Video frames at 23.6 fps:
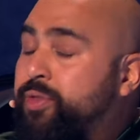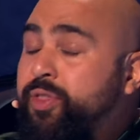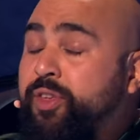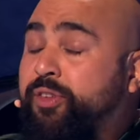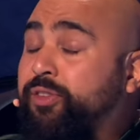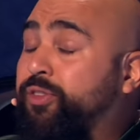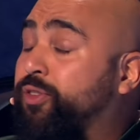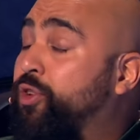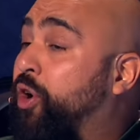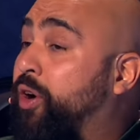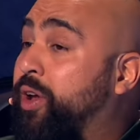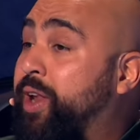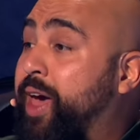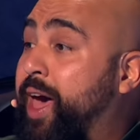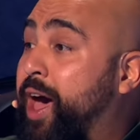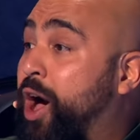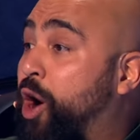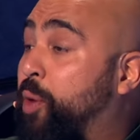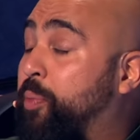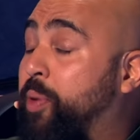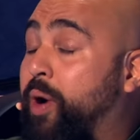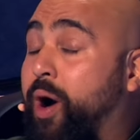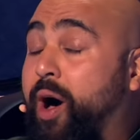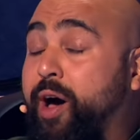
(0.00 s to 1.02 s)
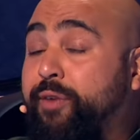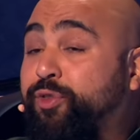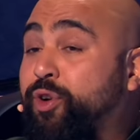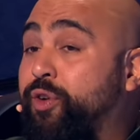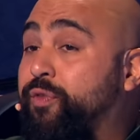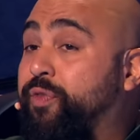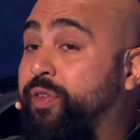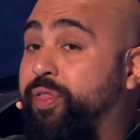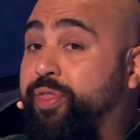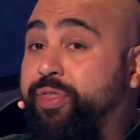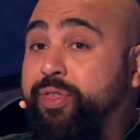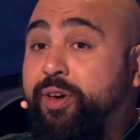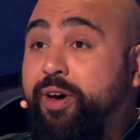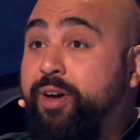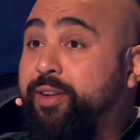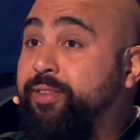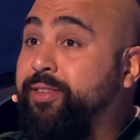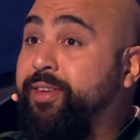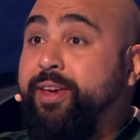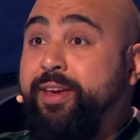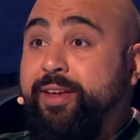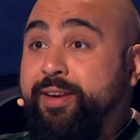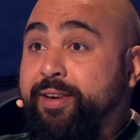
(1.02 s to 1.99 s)
This is not going to help, but I've gone for
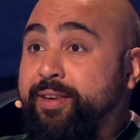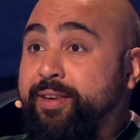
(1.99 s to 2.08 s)
13.